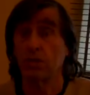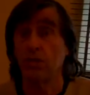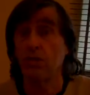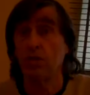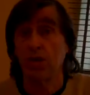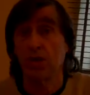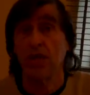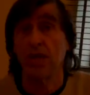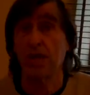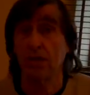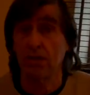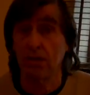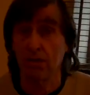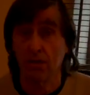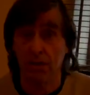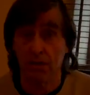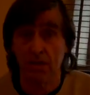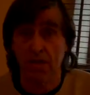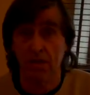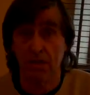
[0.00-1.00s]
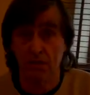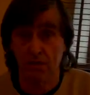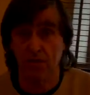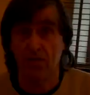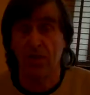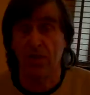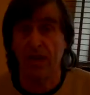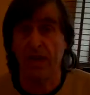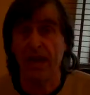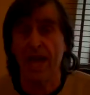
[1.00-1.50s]
music that's
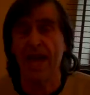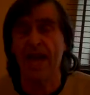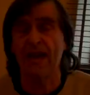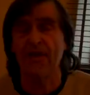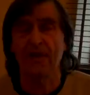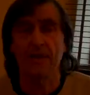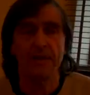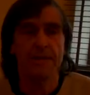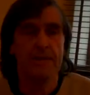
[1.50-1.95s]
written down.